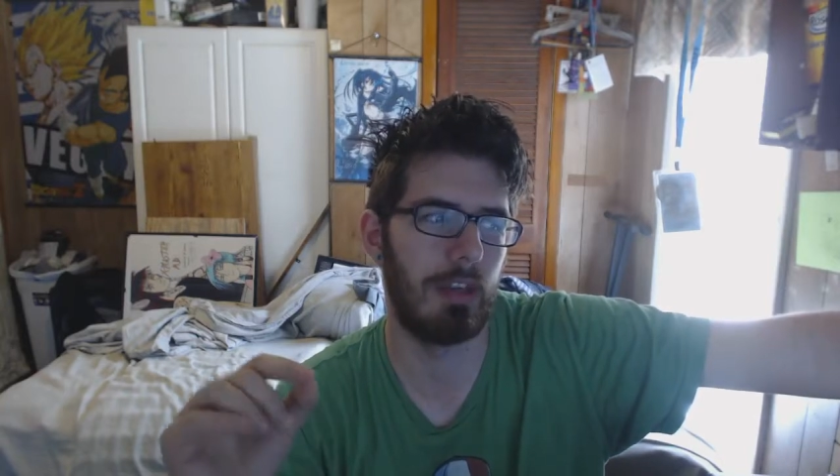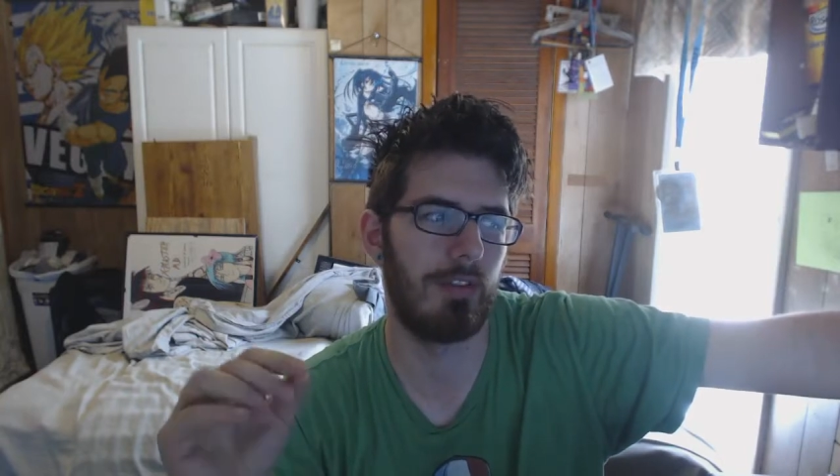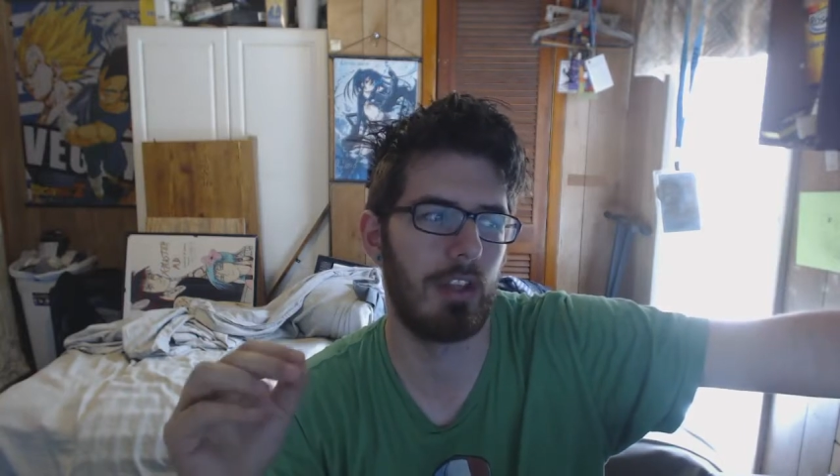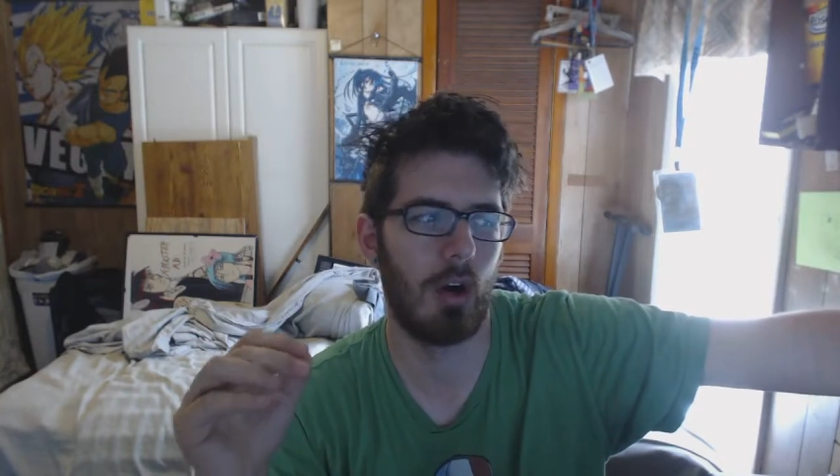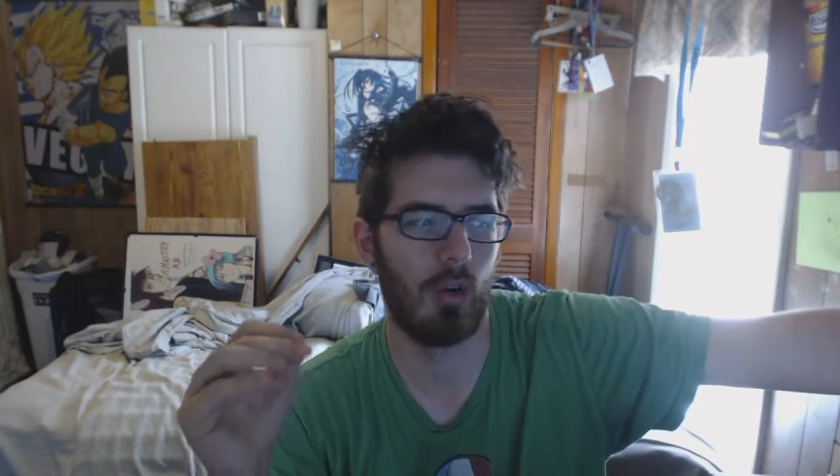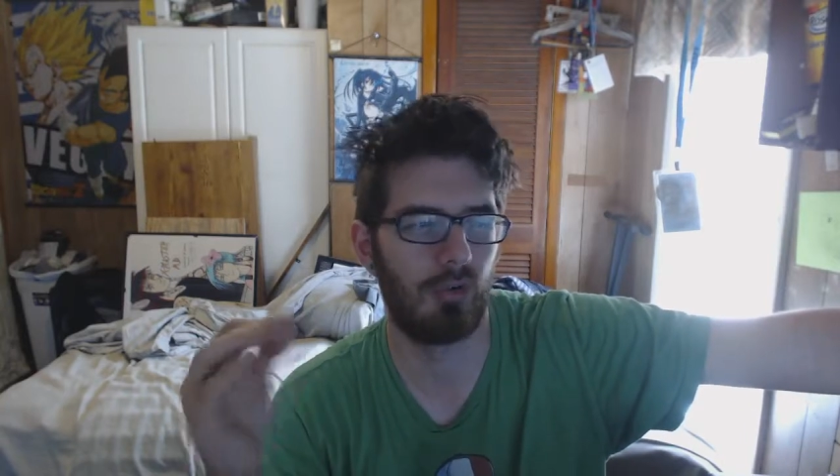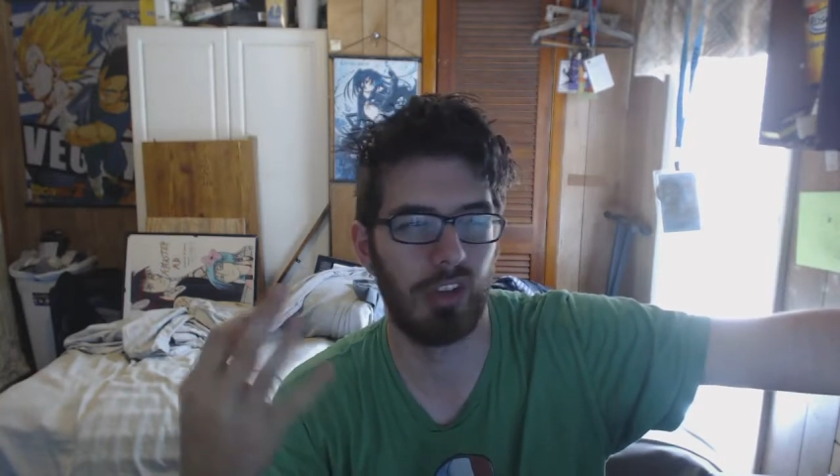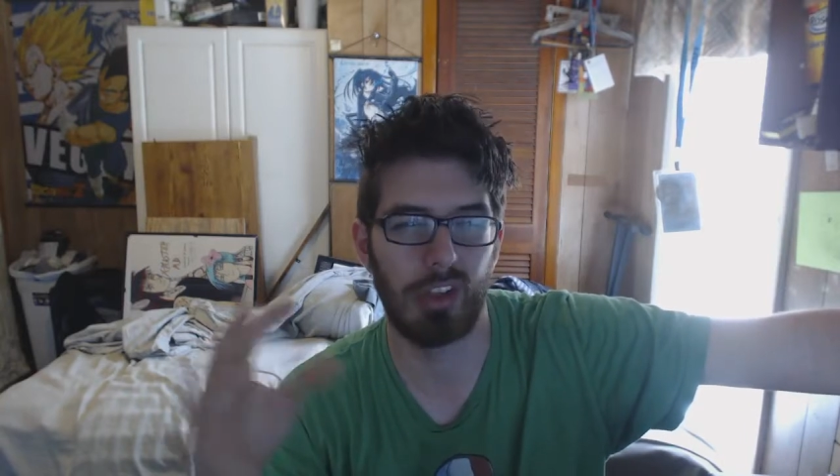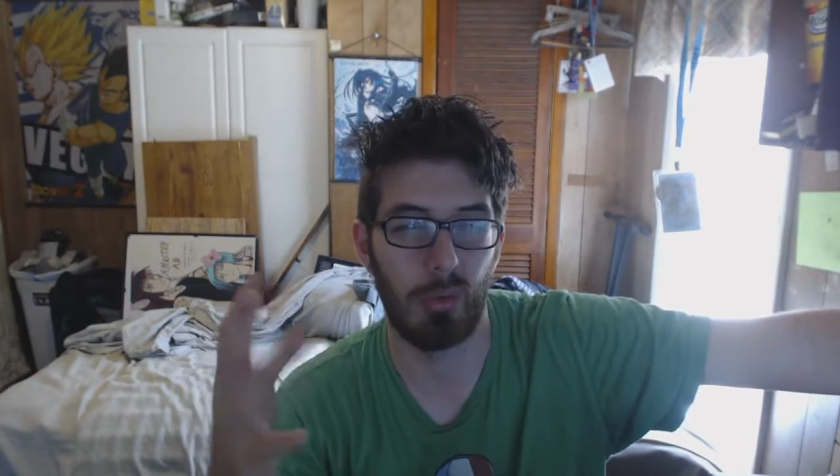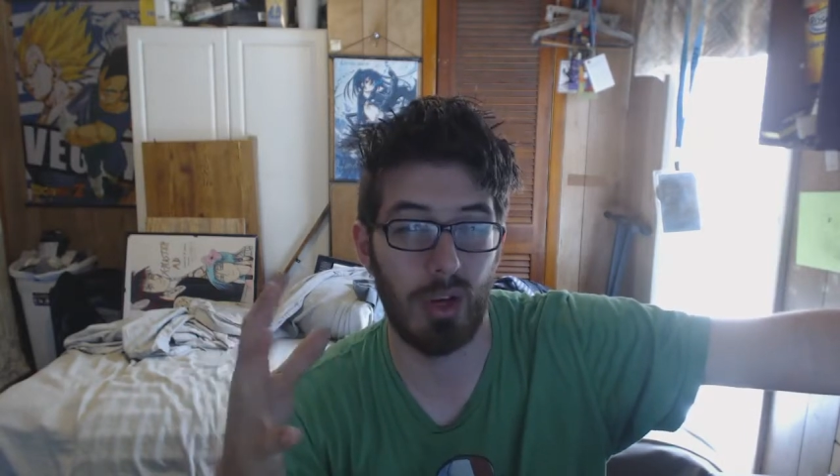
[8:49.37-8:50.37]
even though it
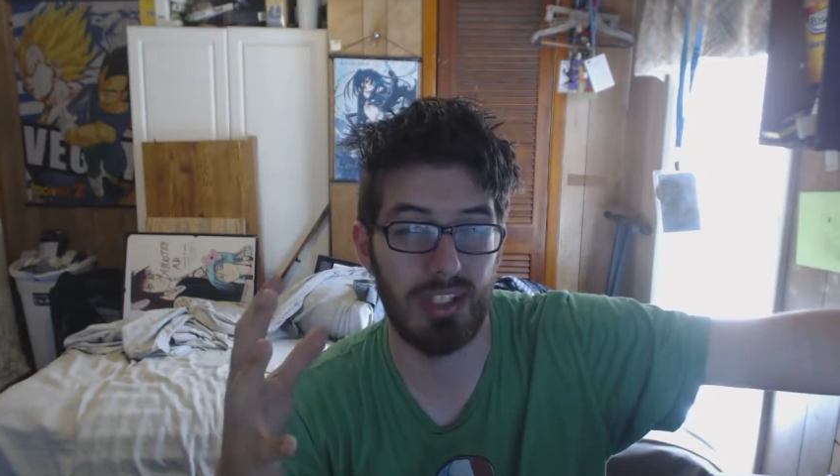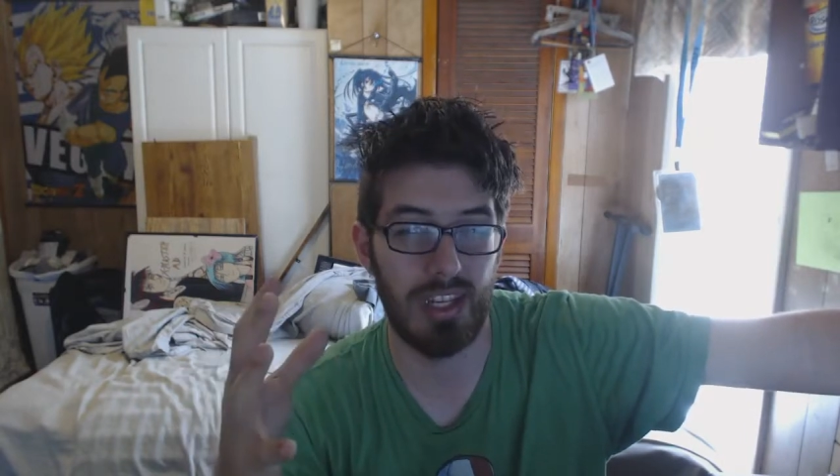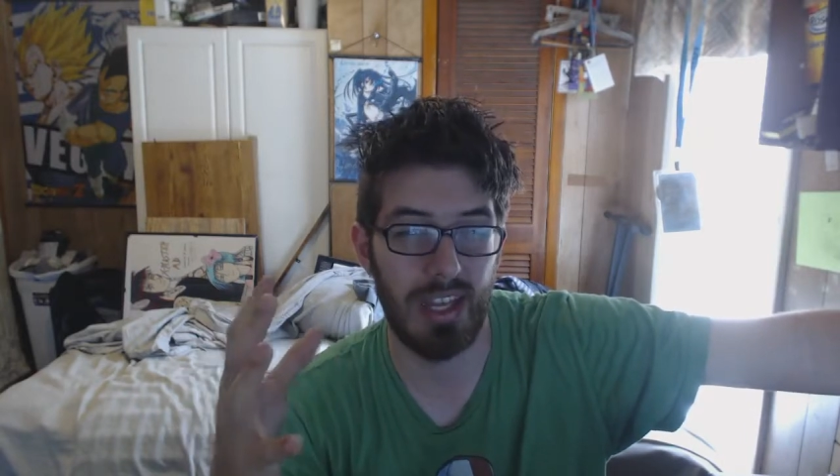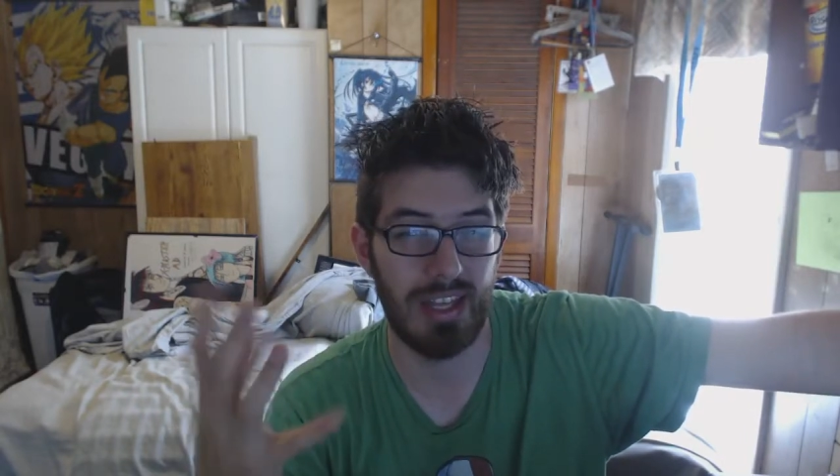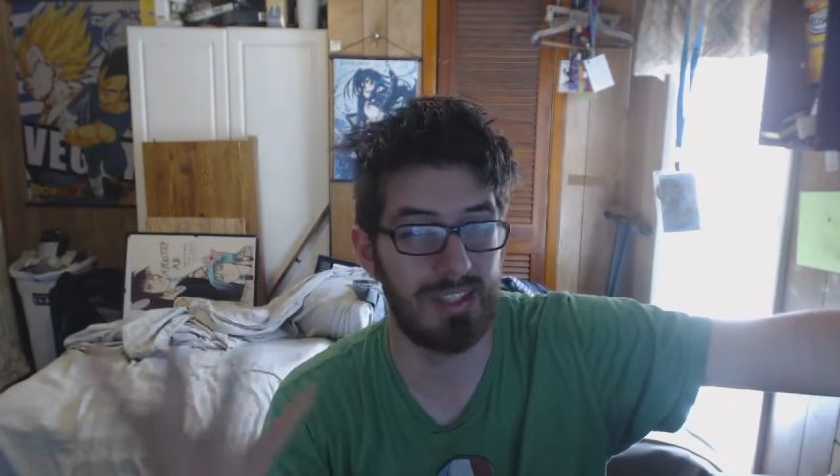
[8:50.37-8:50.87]
really wasn't.